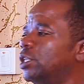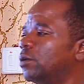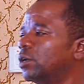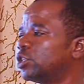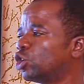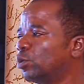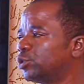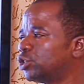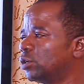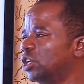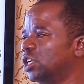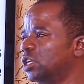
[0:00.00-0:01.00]
The correct
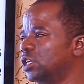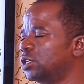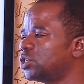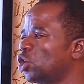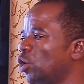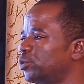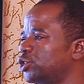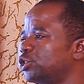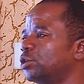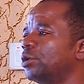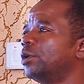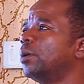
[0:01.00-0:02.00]
option is
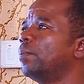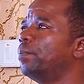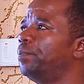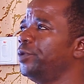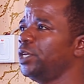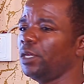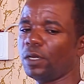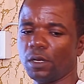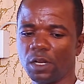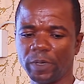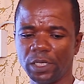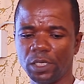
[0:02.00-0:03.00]
option B,
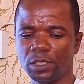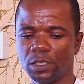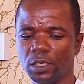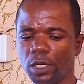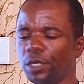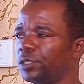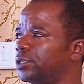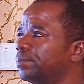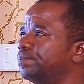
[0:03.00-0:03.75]
number 88.